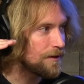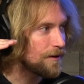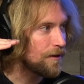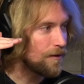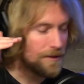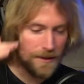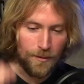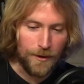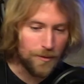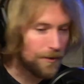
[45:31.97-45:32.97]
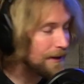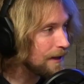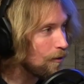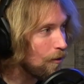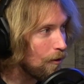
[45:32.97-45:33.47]
Mm. All of a sudden, when you bring
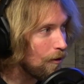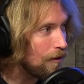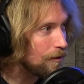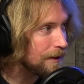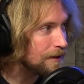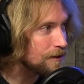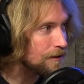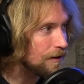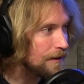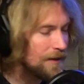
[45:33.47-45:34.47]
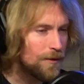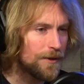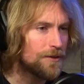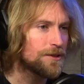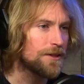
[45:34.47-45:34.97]
that all the way to zero, even
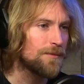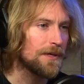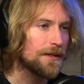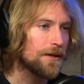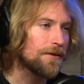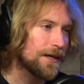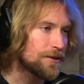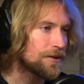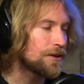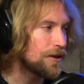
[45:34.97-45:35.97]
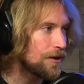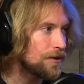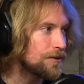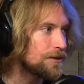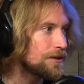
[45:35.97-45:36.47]
when you're sleeping, like your eyes are
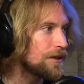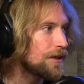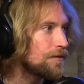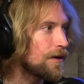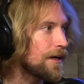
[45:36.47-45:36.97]
closed, mm.